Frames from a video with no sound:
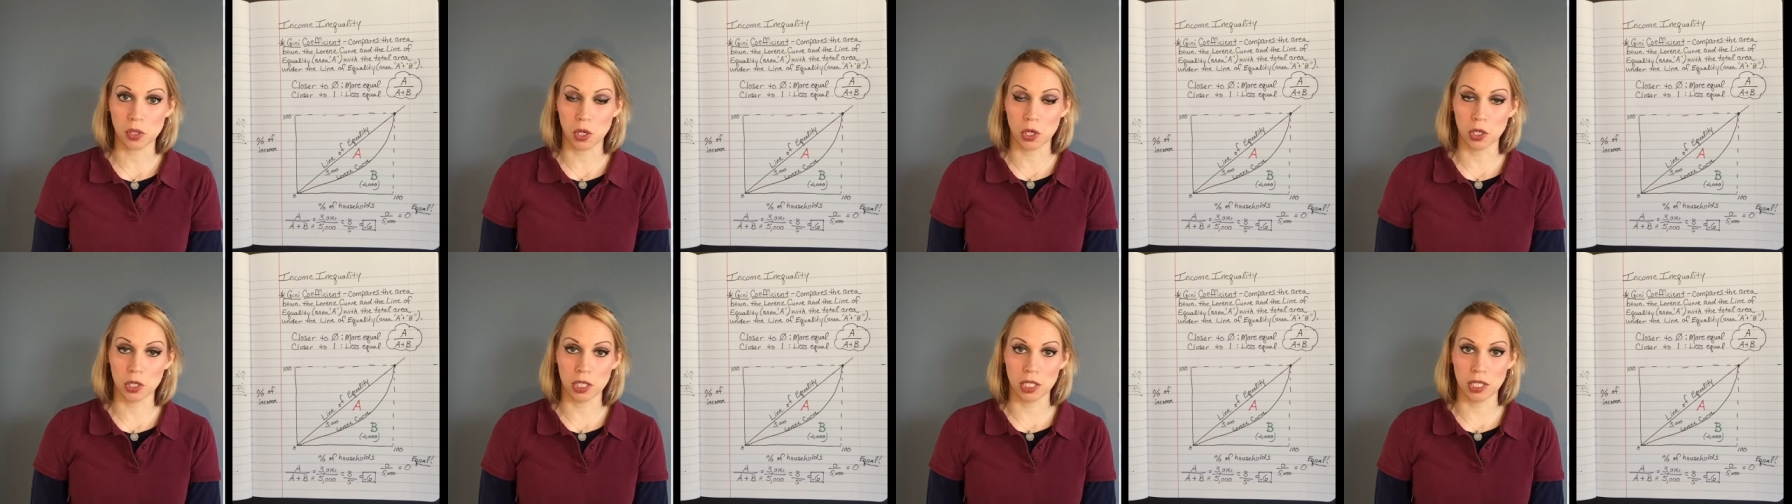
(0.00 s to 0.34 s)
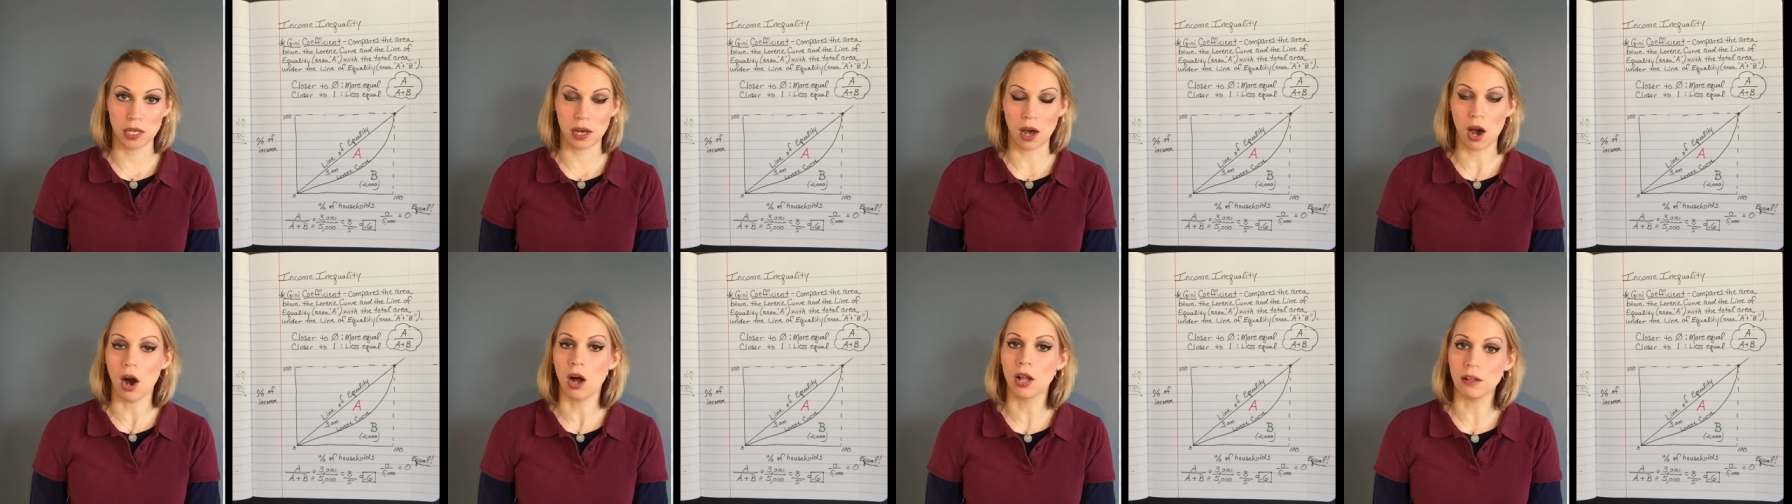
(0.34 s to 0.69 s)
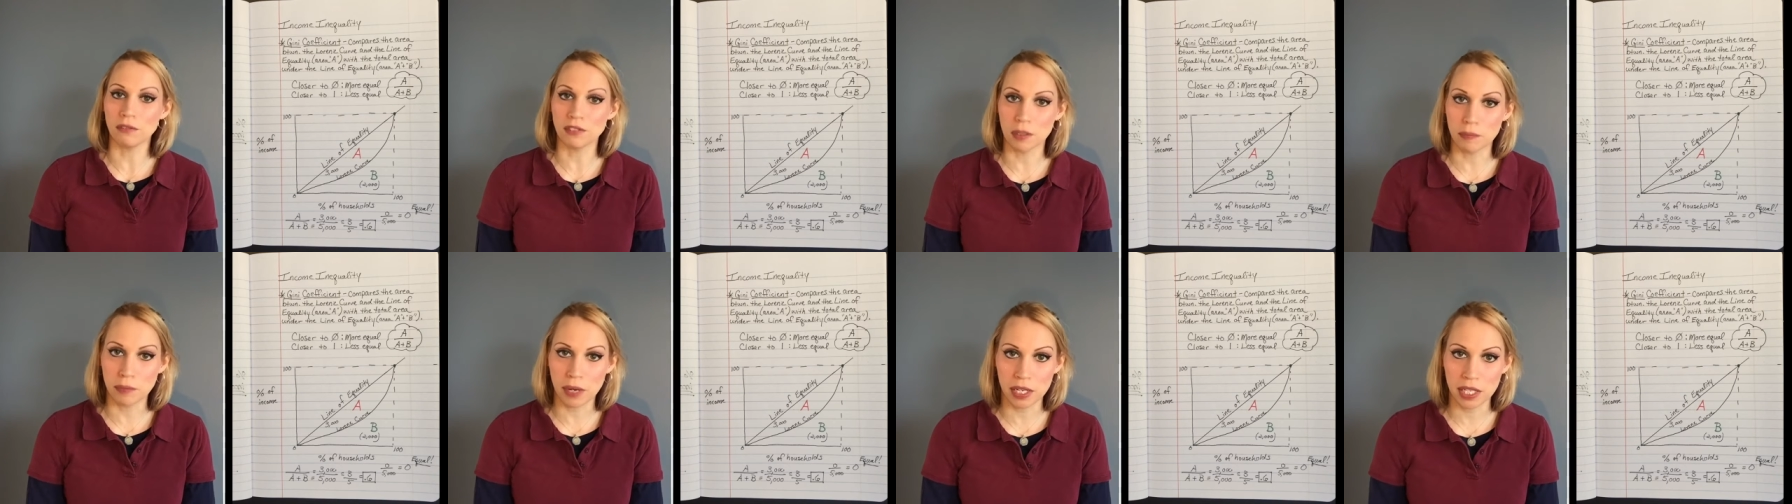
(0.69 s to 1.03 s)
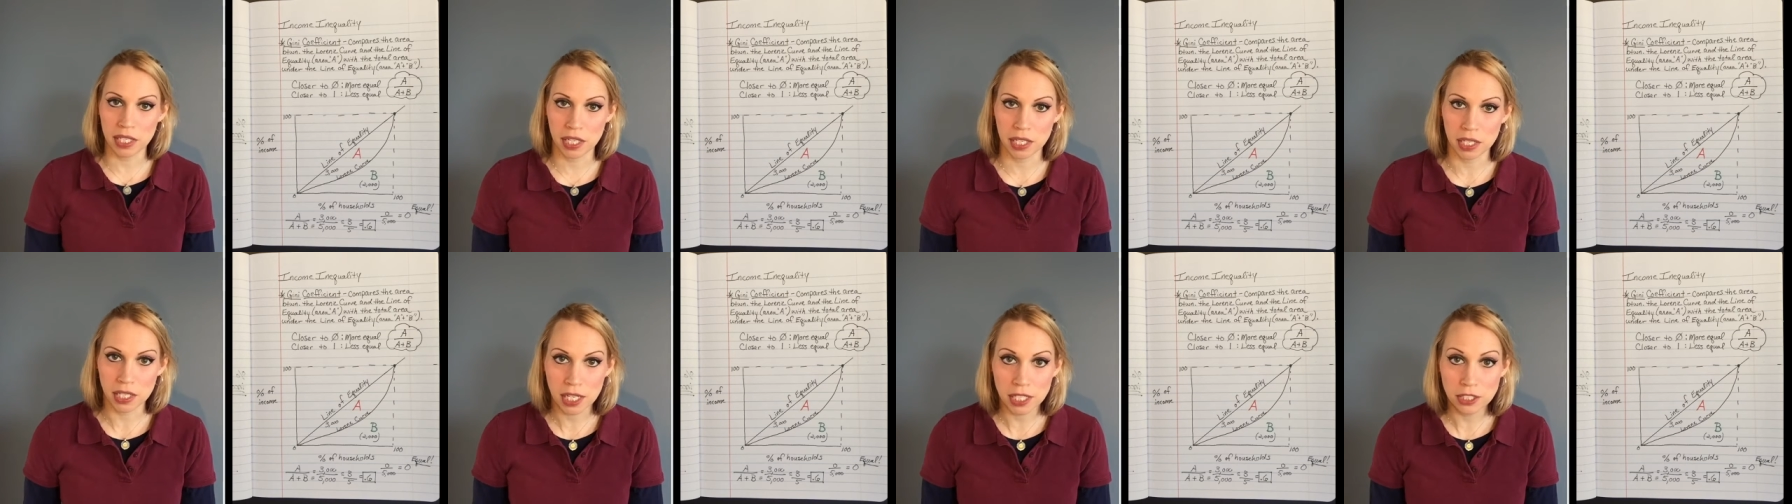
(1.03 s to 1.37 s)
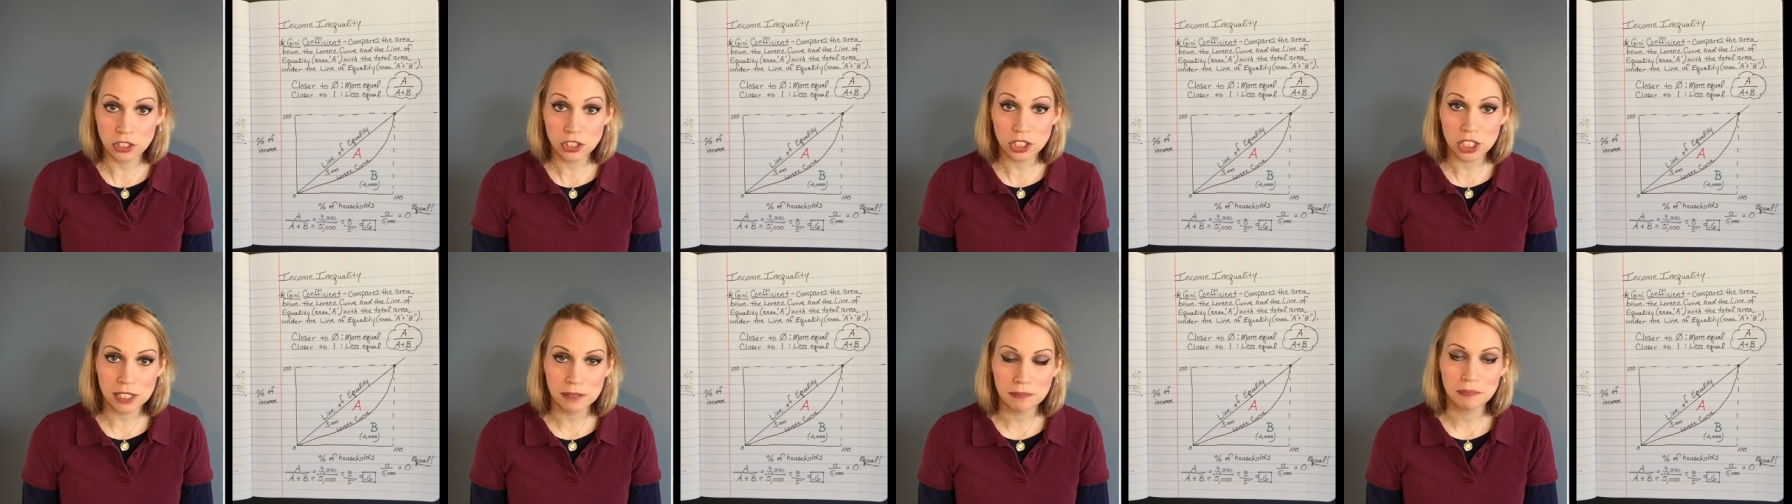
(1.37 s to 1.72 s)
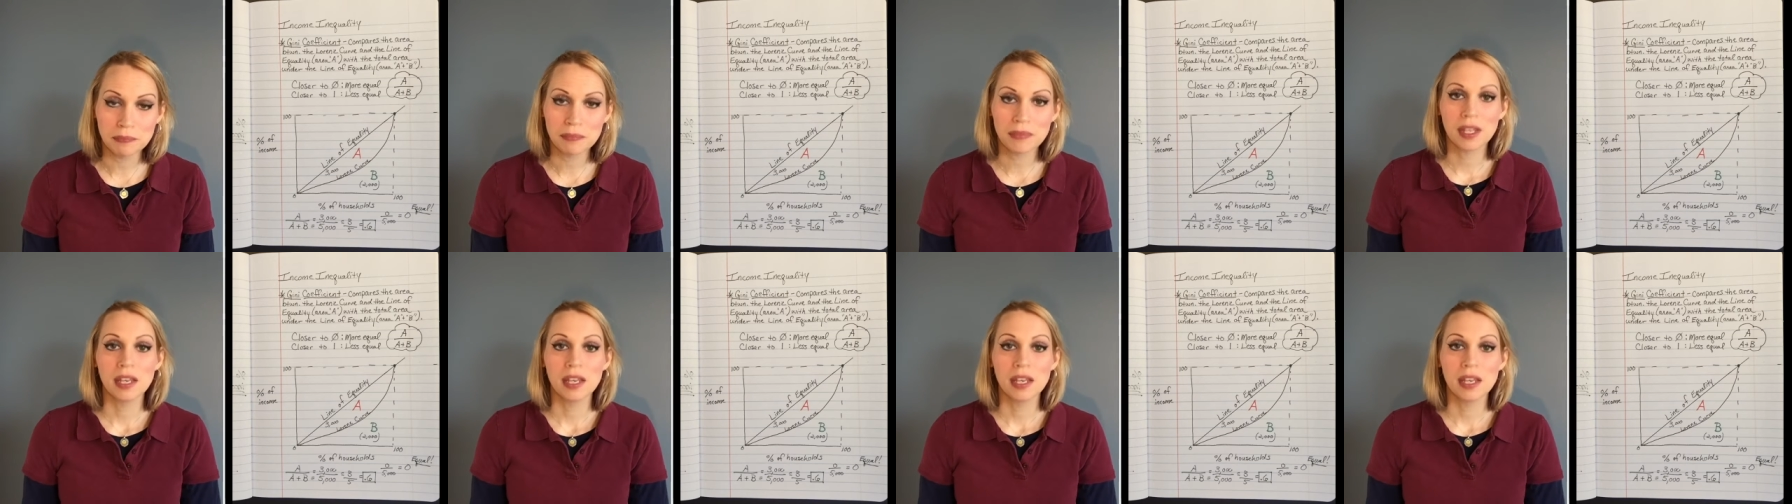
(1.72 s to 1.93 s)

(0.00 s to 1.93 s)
earning all of the money in the country,